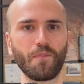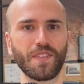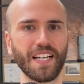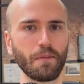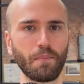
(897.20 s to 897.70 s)

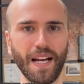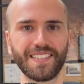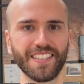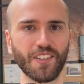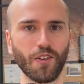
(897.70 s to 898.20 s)
Take a
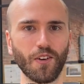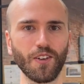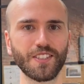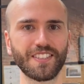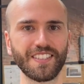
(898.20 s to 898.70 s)
basic
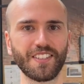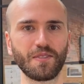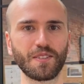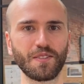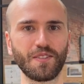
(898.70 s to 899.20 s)
course in
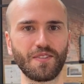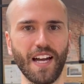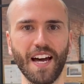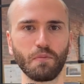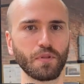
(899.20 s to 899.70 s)
terms of
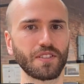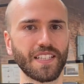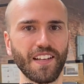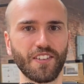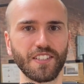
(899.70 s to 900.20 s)
how to put
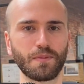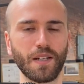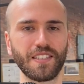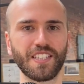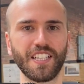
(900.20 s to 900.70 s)
together a
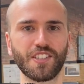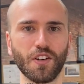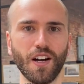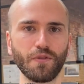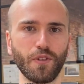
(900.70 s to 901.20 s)
spreadsheet, try and